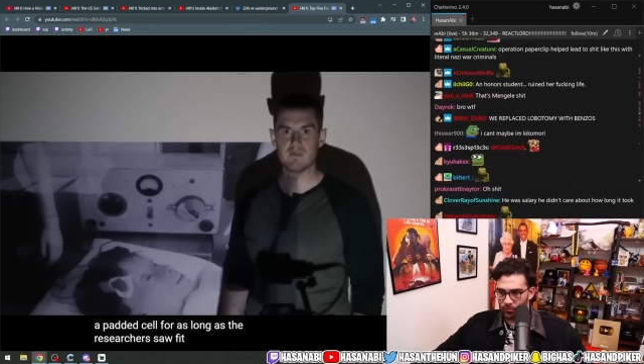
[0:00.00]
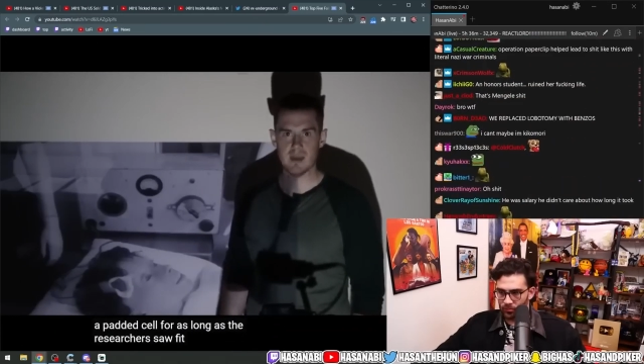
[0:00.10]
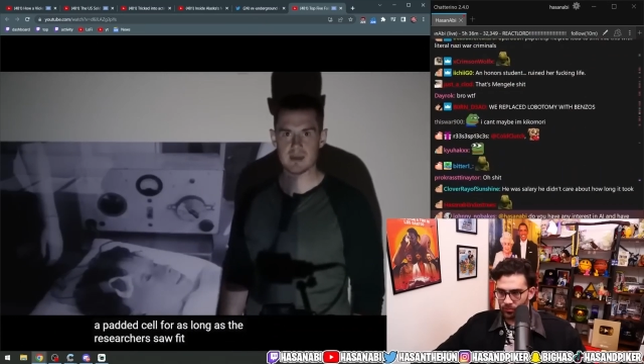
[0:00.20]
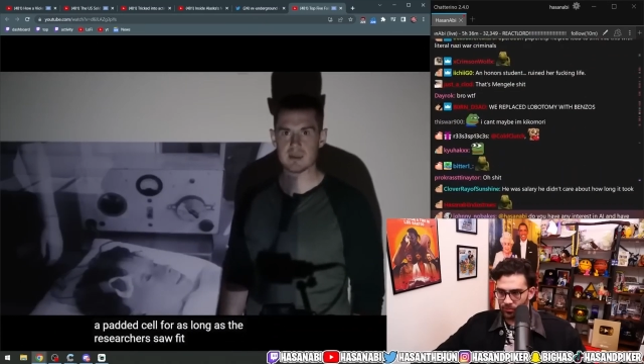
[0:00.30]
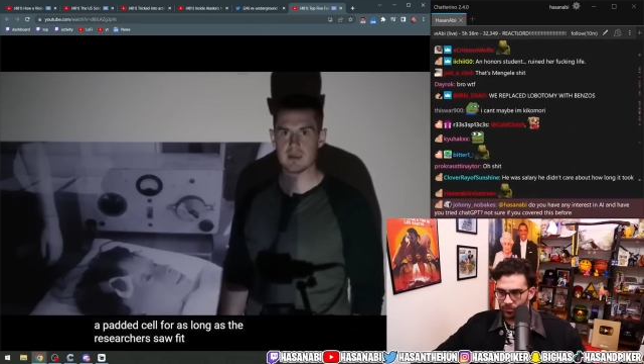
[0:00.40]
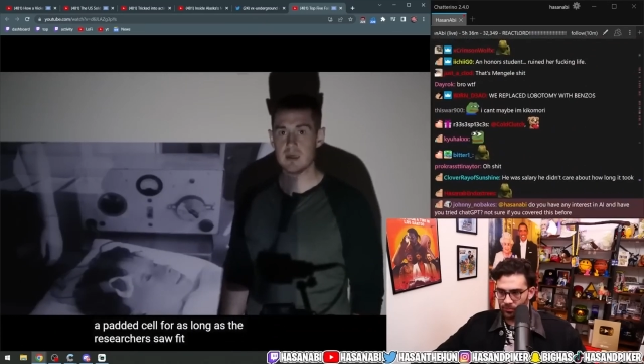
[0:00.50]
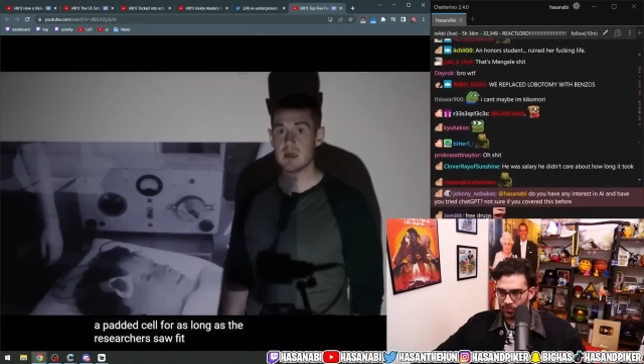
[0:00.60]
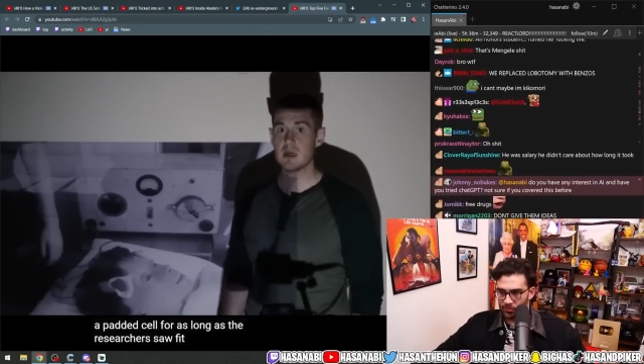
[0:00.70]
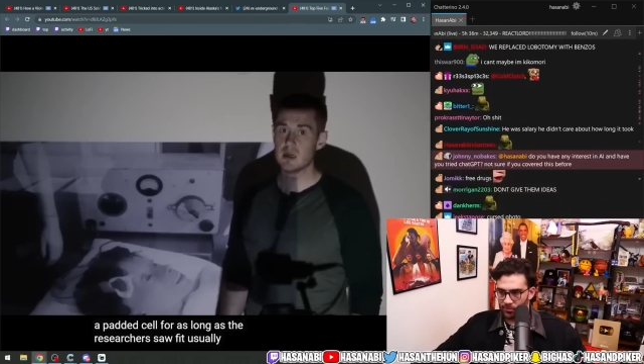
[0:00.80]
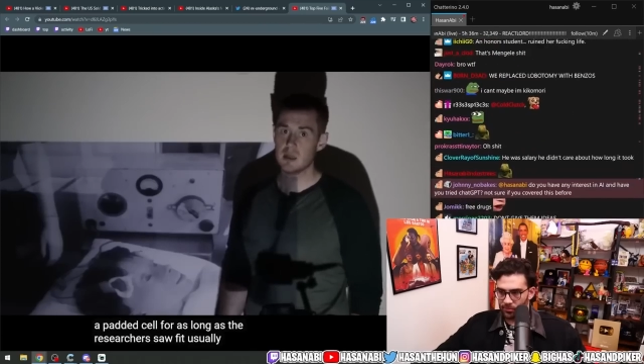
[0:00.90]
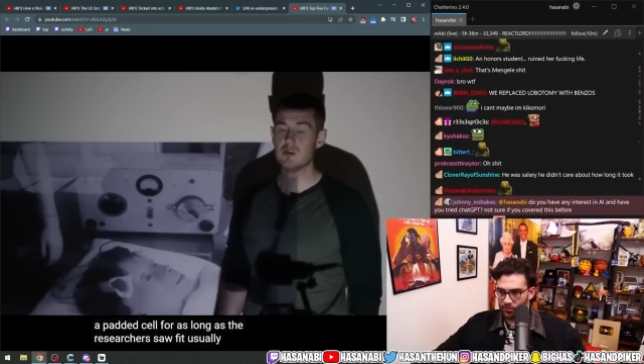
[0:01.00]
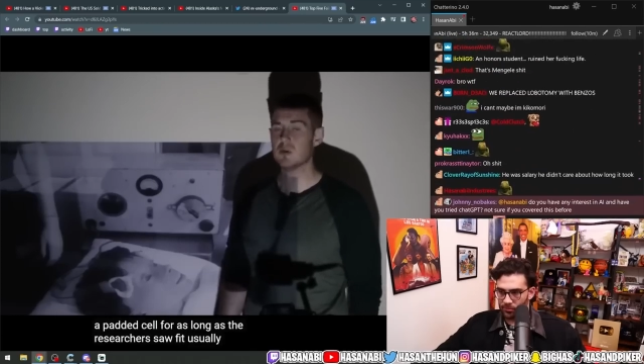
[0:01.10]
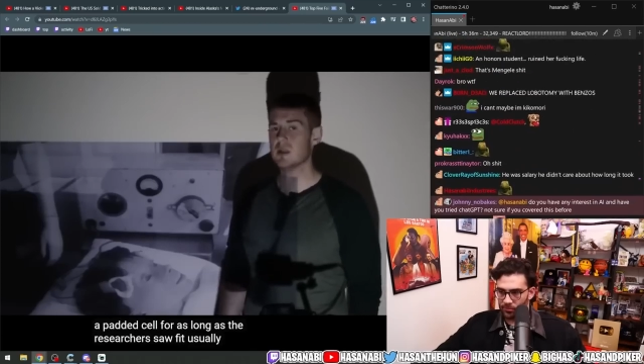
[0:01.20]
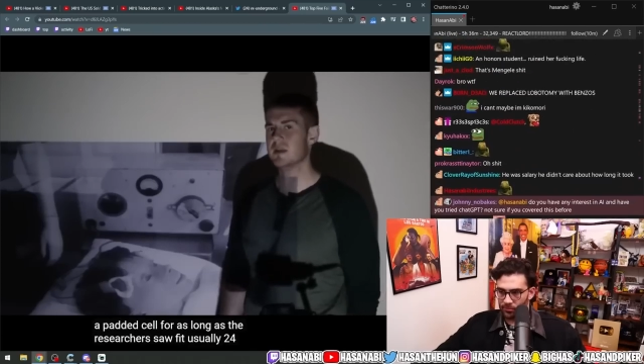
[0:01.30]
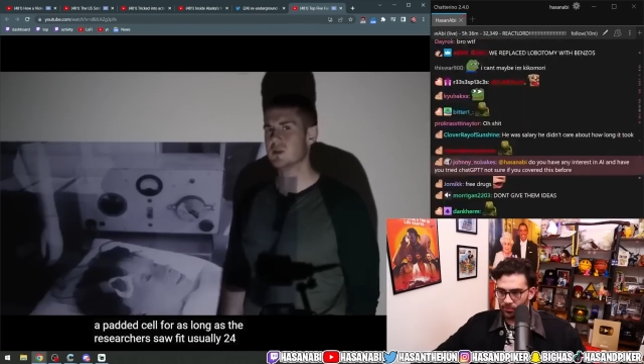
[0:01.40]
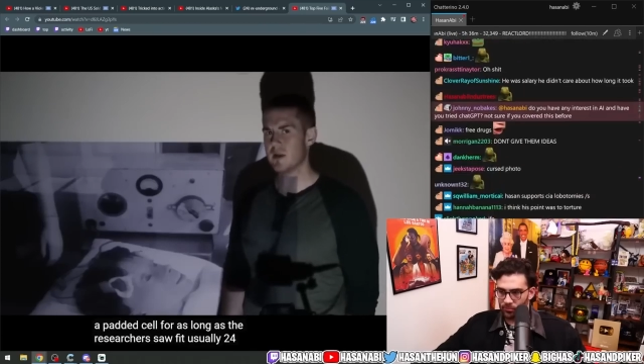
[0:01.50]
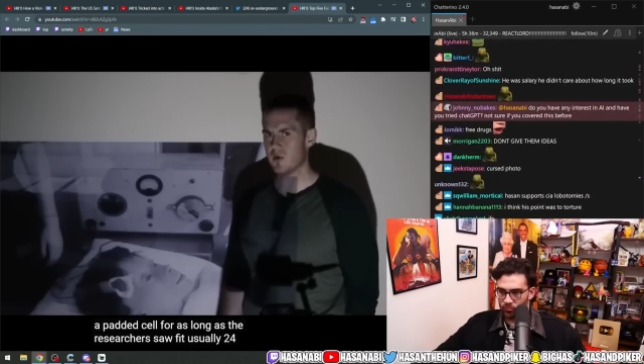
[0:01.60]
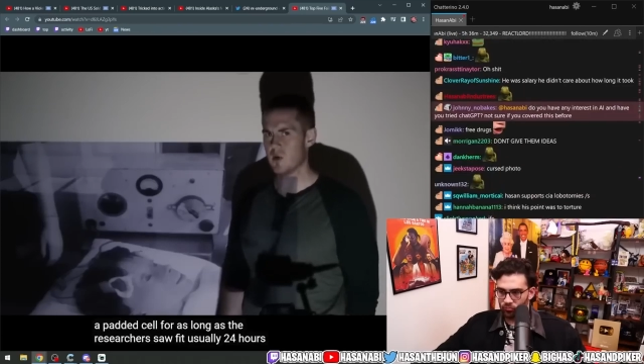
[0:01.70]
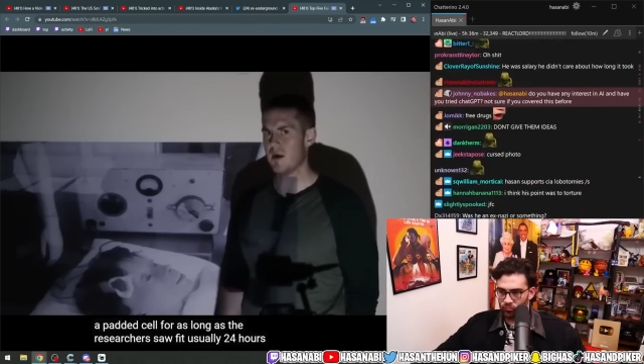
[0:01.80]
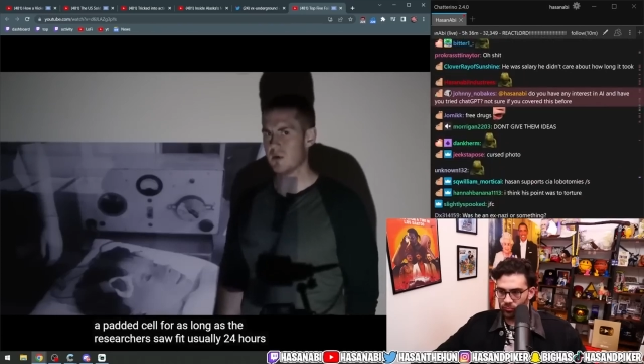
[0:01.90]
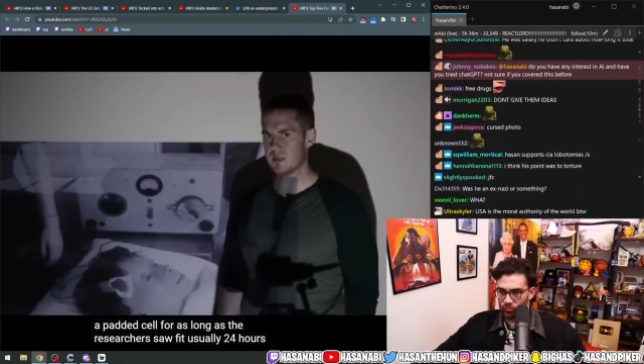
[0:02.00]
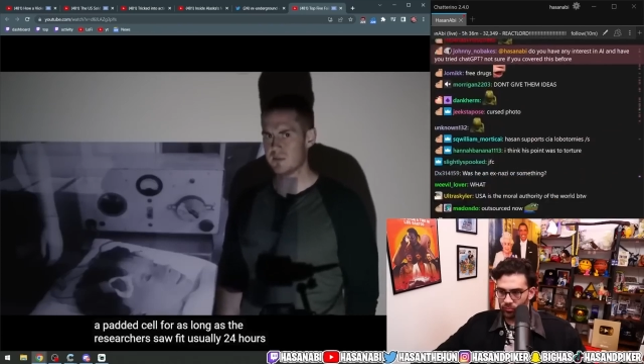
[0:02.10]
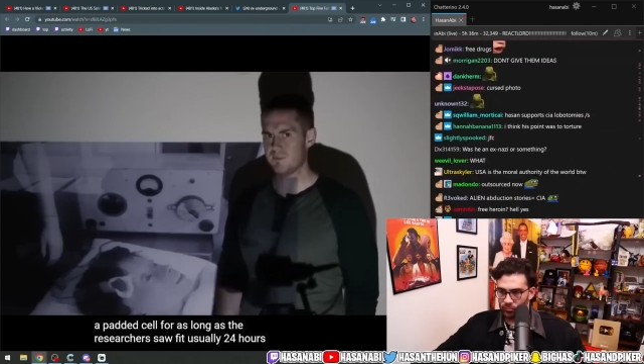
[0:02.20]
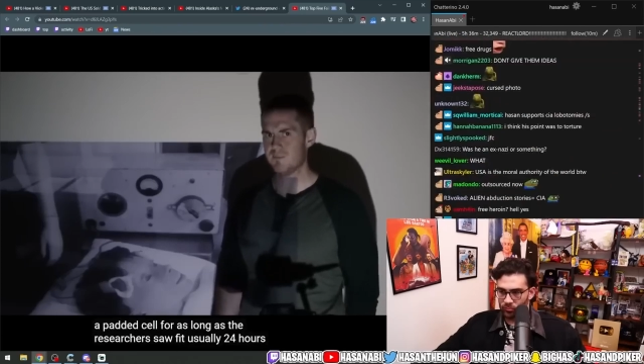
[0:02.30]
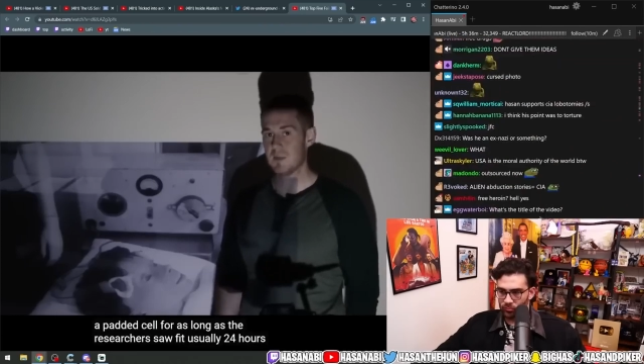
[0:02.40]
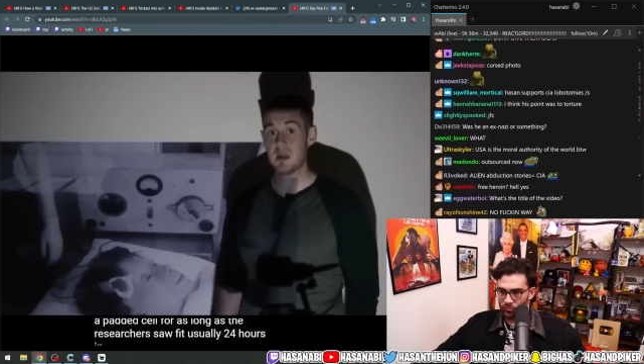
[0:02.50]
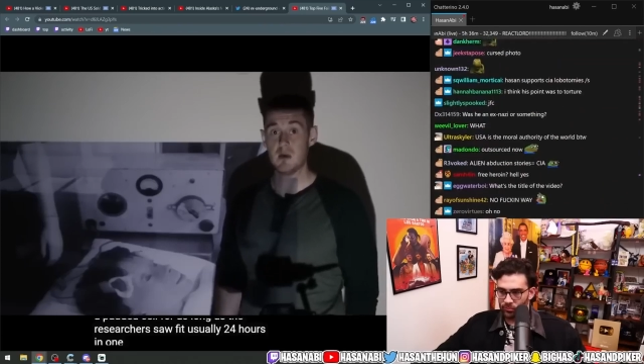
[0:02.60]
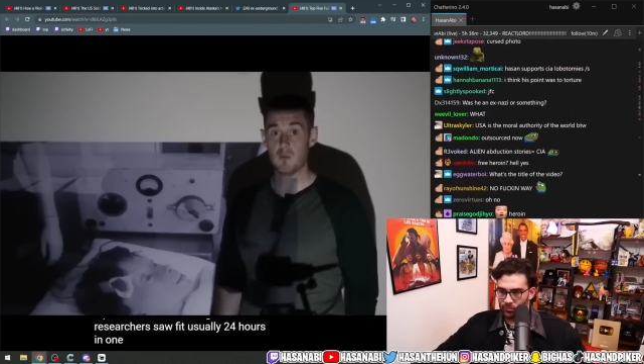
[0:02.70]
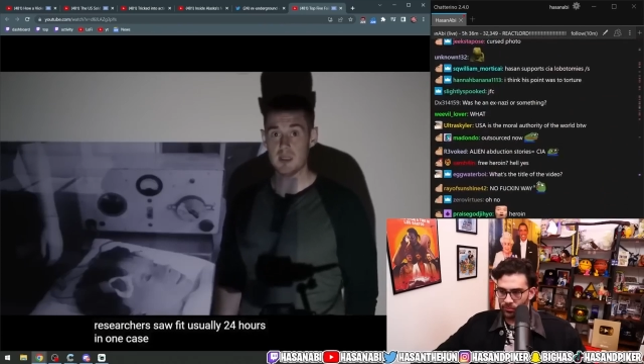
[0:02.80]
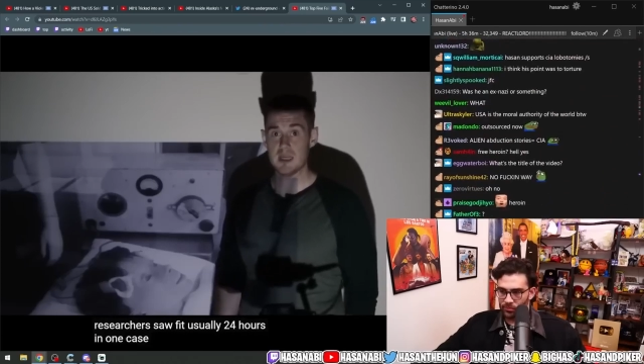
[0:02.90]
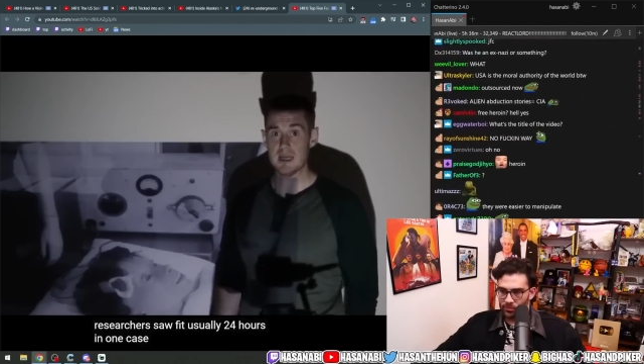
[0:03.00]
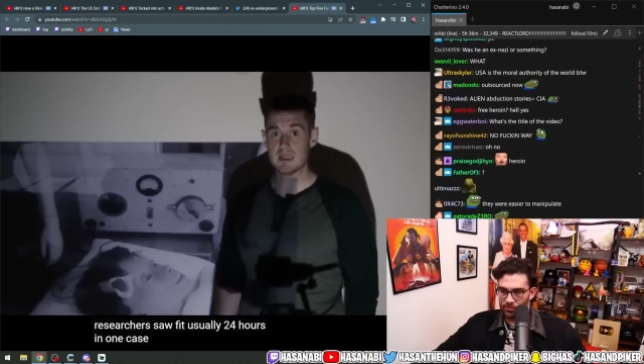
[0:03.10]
saw fit, usually 24 hours. In one